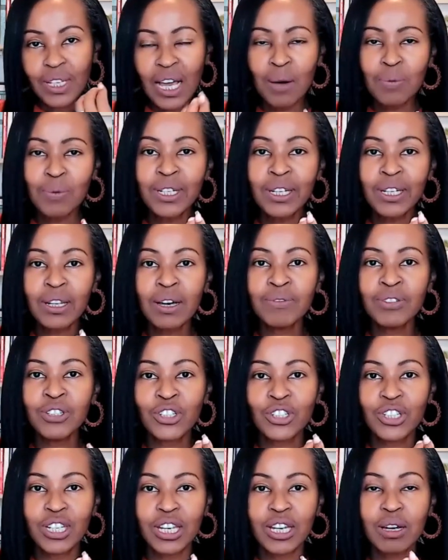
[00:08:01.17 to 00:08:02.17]
I would love you
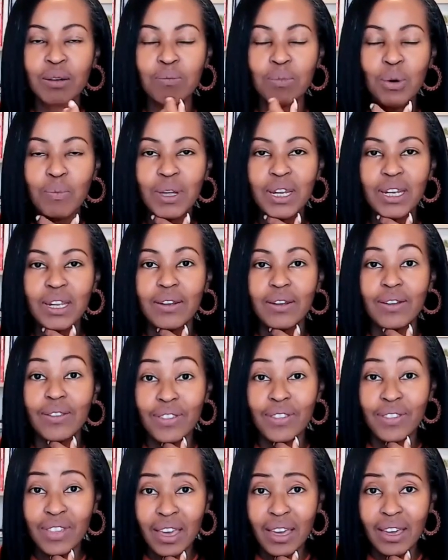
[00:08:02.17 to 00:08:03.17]
to take a moment and
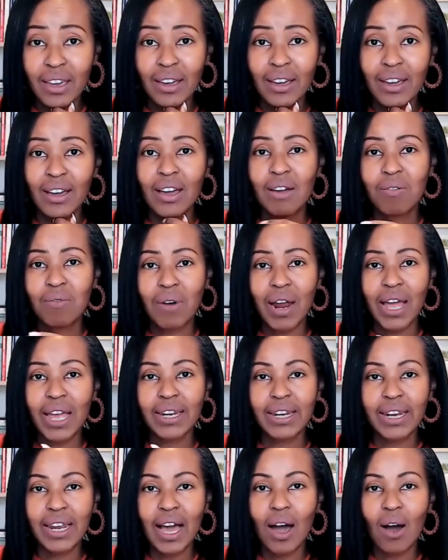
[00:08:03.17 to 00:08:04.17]
think
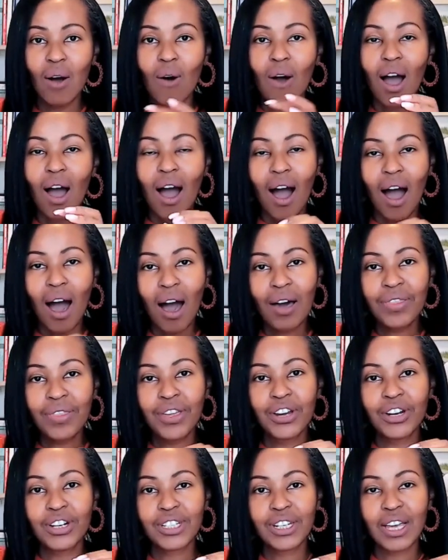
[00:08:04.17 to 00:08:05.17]
right now are
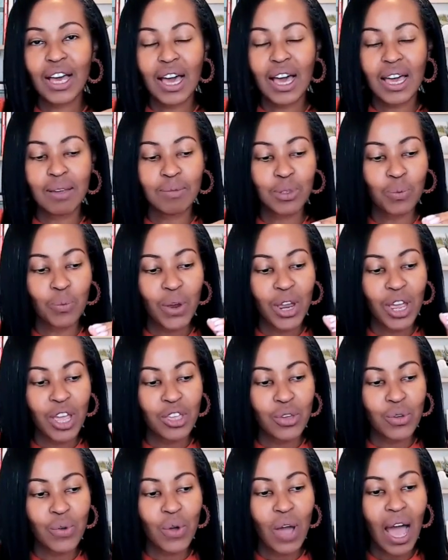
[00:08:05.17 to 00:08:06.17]
there times where
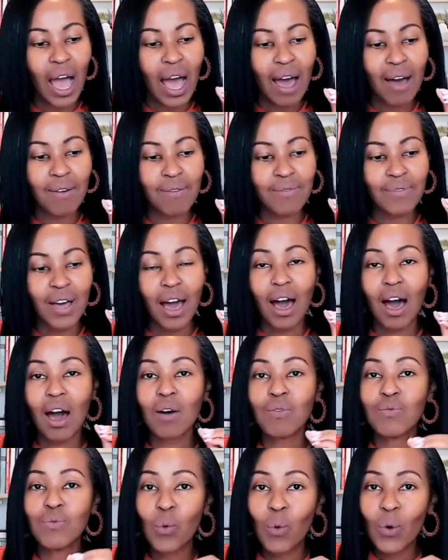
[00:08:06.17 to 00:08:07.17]
you have
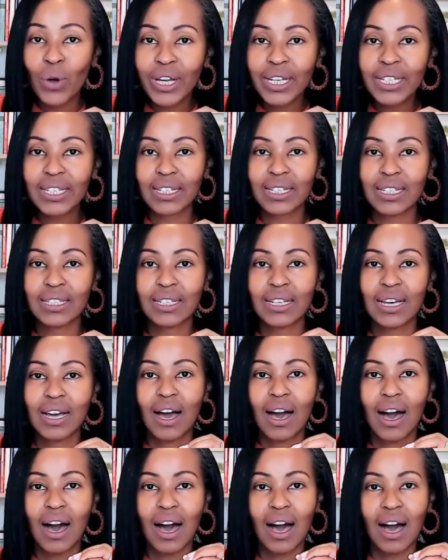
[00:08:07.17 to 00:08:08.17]
avoided
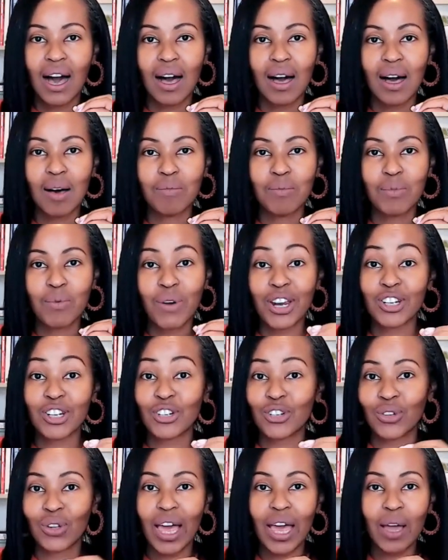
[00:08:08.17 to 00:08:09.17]
um,
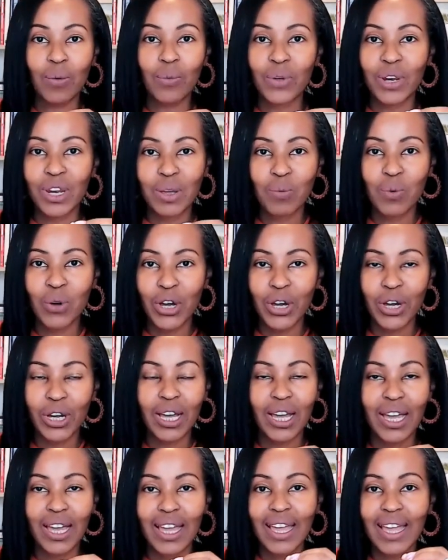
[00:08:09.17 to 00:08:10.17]
racial equity
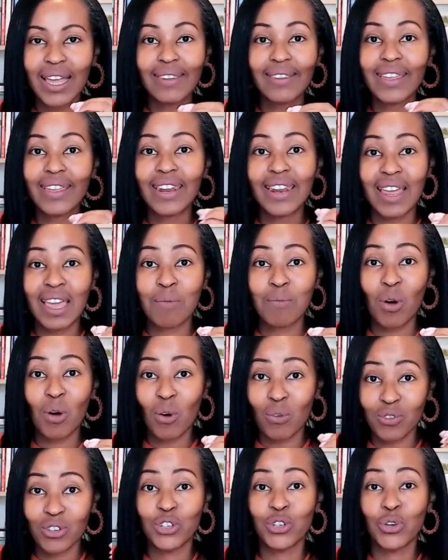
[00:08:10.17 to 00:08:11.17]
work? in the name
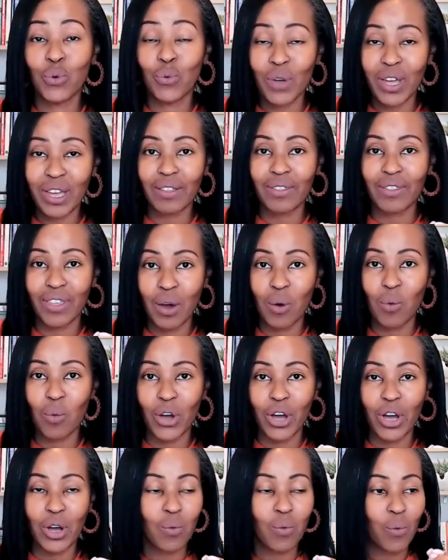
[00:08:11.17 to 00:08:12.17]
of doing the
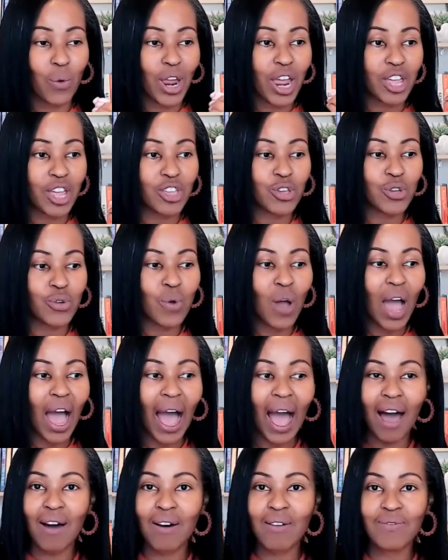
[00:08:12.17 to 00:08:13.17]
work where you
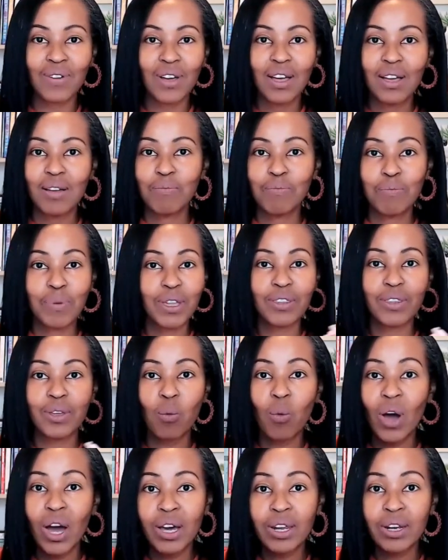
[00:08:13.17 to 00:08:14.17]
have been the
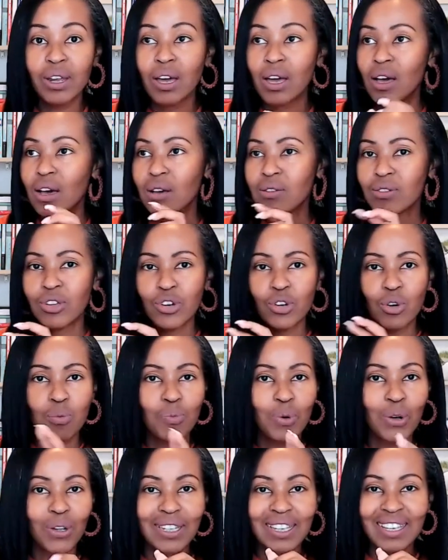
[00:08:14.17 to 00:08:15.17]
one you know
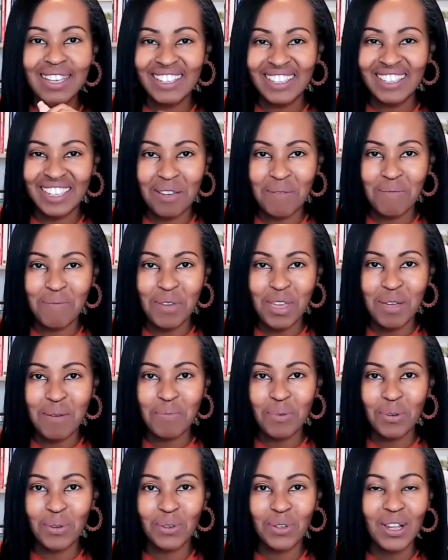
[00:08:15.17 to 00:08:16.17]
policing
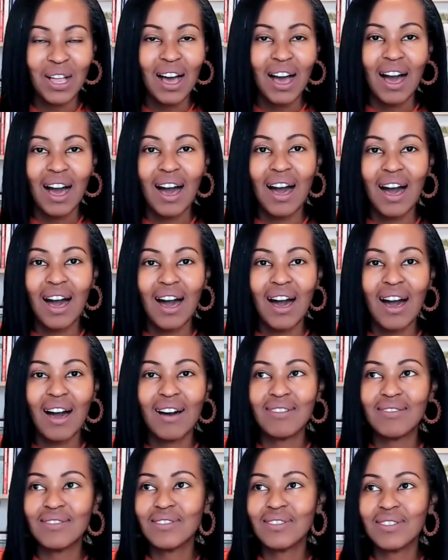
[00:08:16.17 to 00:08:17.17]
people
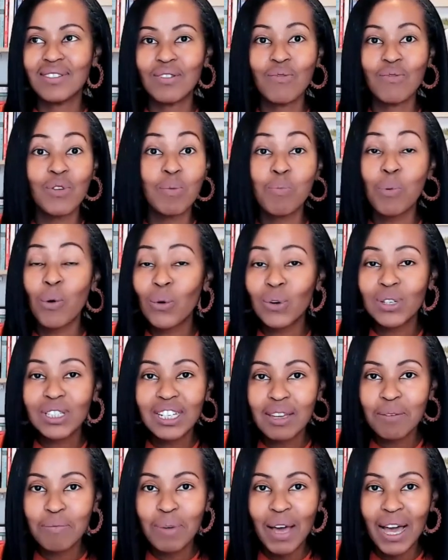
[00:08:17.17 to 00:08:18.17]
uh,
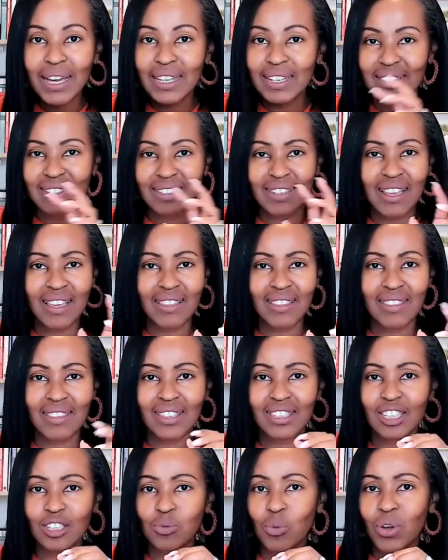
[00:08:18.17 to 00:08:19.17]
reporting back and saying
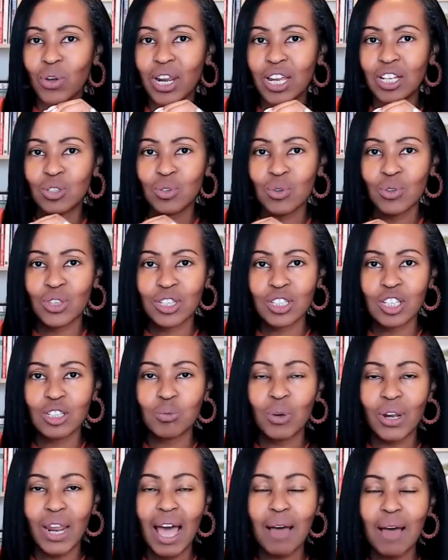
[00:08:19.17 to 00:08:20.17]
this is what i saw this is
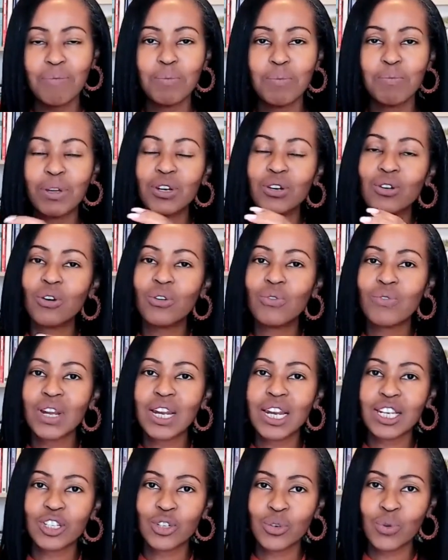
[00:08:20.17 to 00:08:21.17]
what happened but not
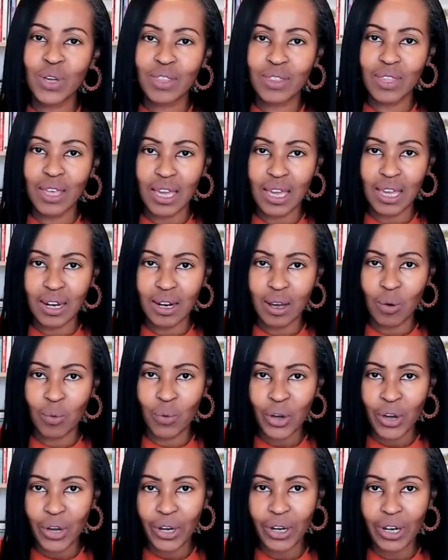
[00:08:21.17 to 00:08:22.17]
really doing the inner
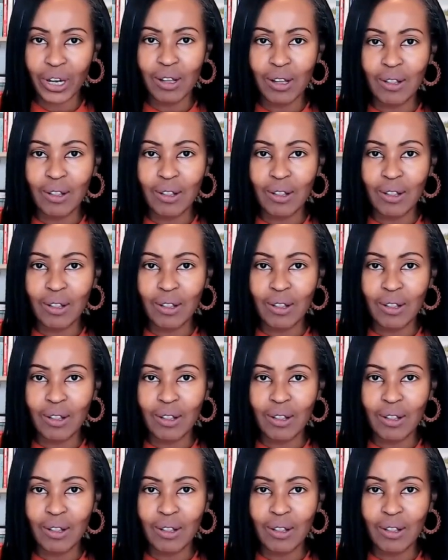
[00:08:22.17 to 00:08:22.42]
work